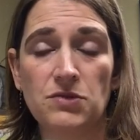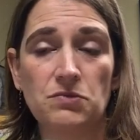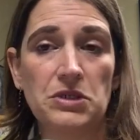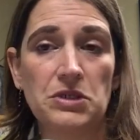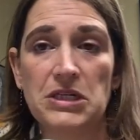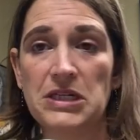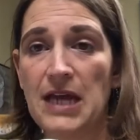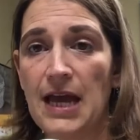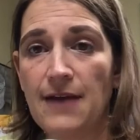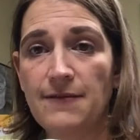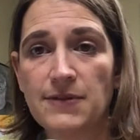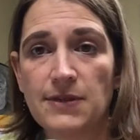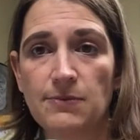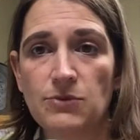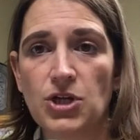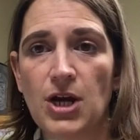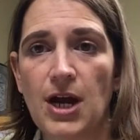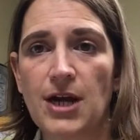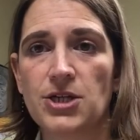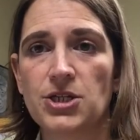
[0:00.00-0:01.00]
We didn't have
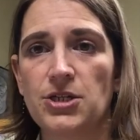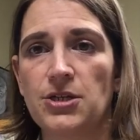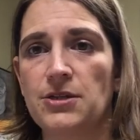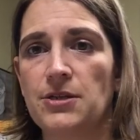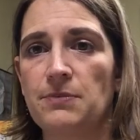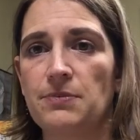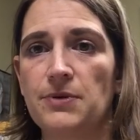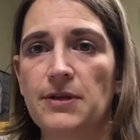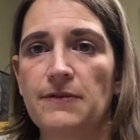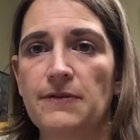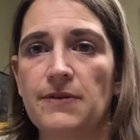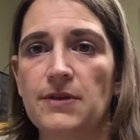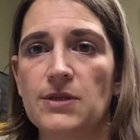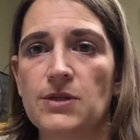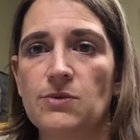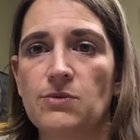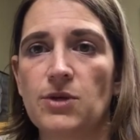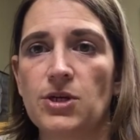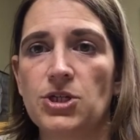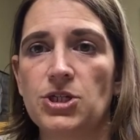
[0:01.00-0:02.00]
subtraction on the
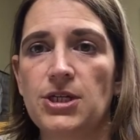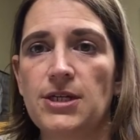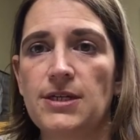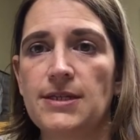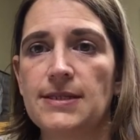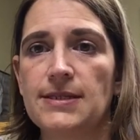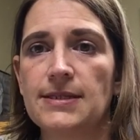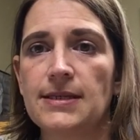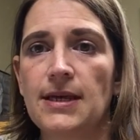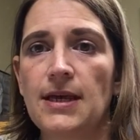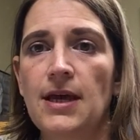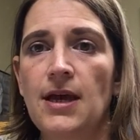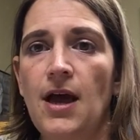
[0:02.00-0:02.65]
previous worksheets.